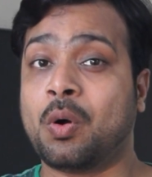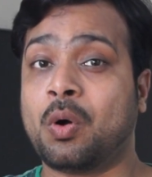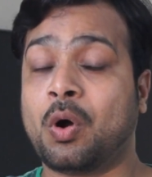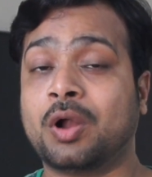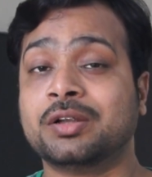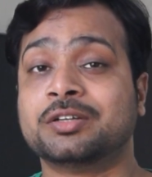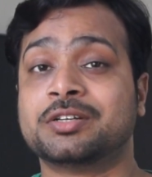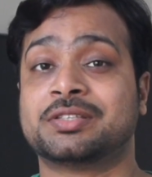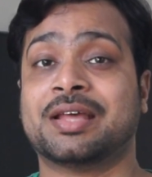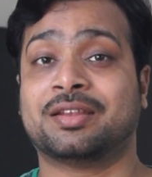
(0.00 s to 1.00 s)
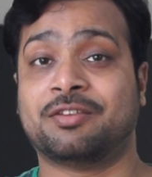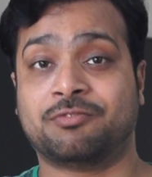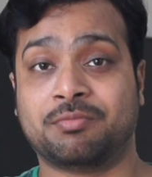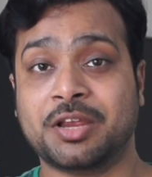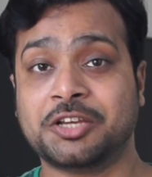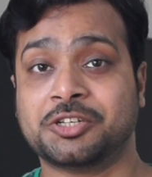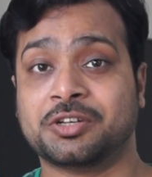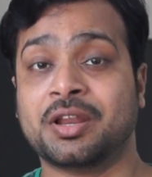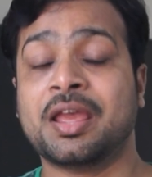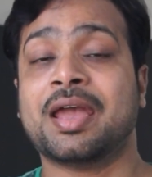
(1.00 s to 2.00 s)
alters that
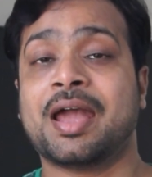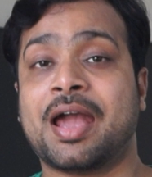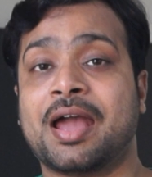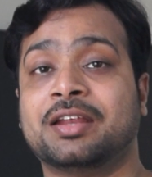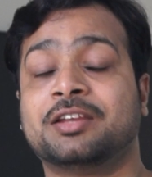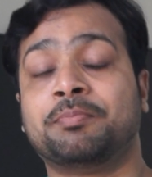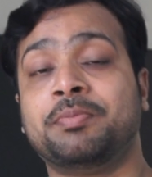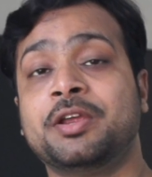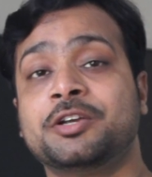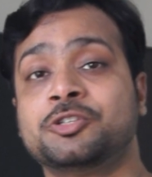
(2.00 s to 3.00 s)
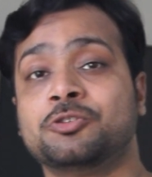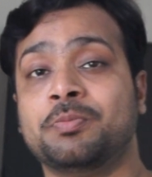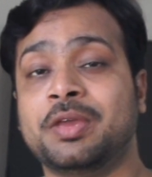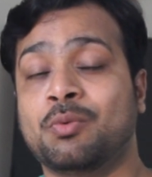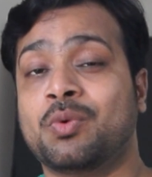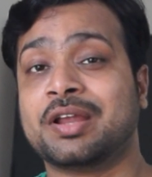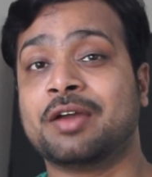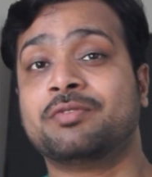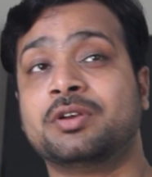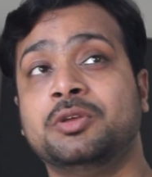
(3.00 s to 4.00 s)
information and it appears to be
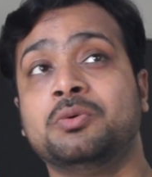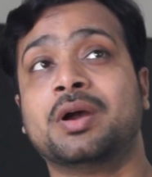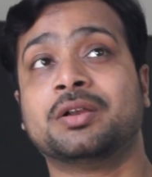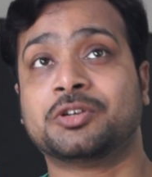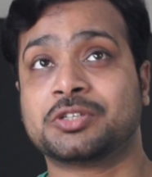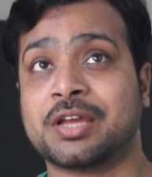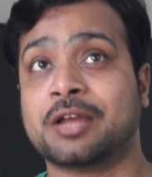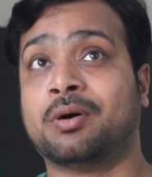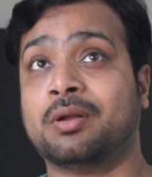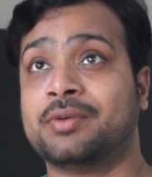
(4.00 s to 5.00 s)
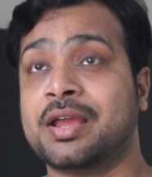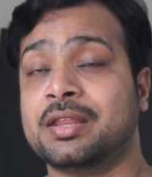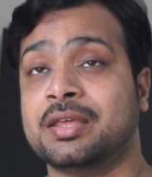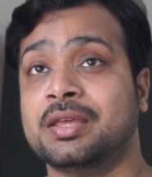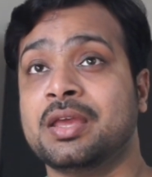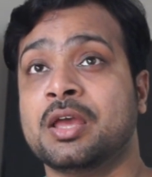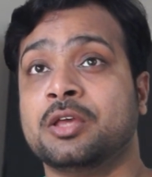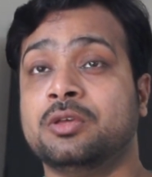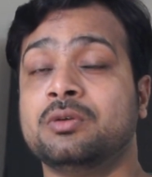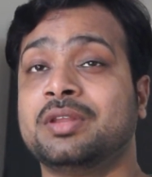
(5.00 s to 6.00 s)
whatever you understand already.
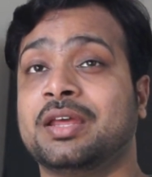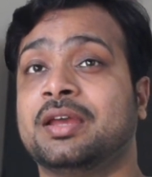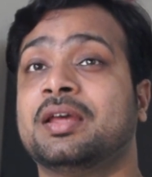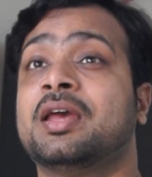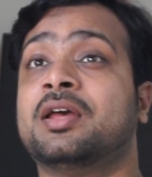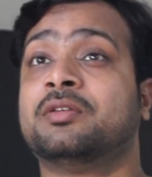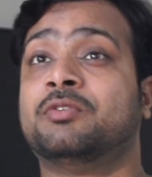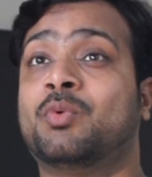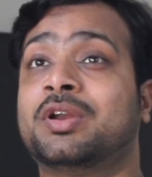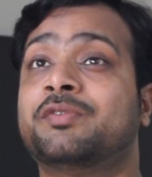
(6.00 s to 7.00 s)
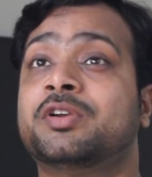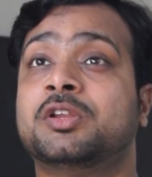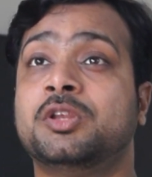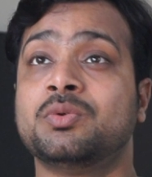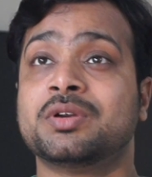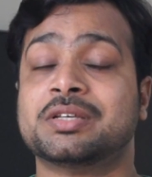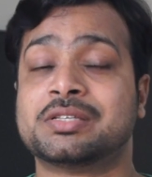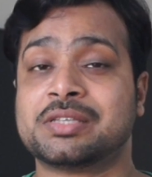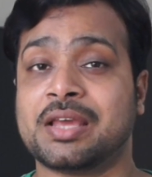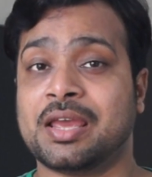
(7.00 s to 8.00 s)
You think that whatever the tutor is
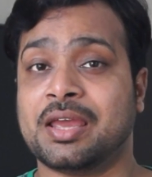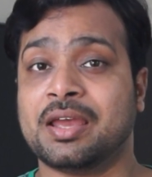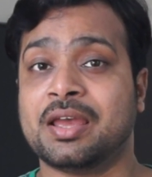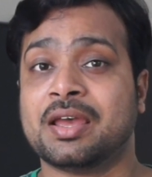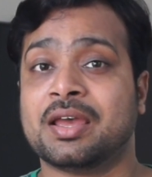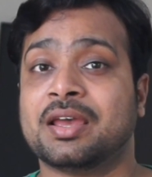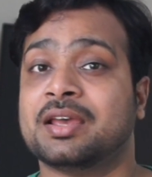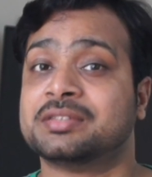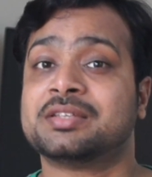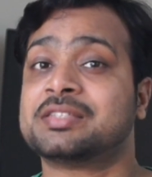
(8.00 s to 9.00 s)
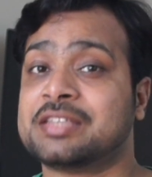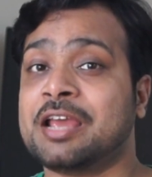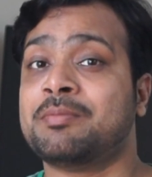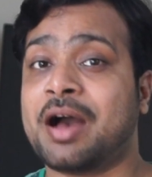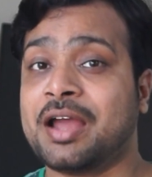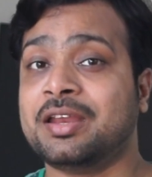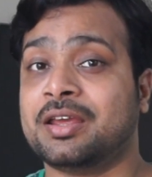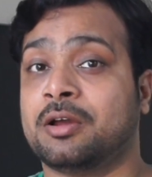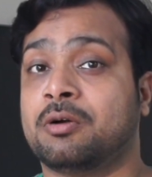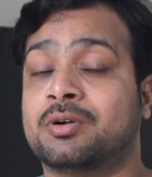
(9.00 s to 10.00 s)
saying is the same
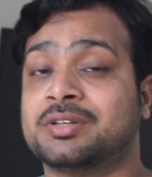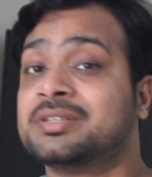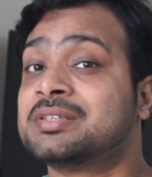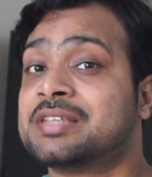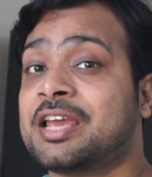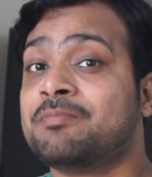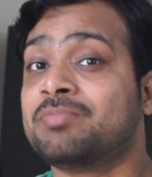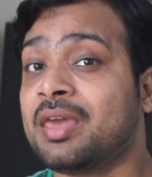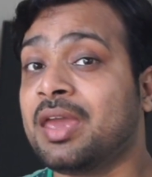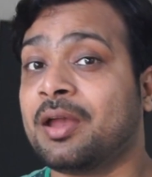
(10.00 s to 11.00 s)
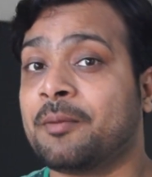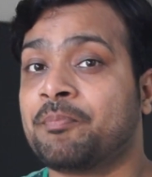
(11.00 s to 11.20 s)
idea or is the same thing.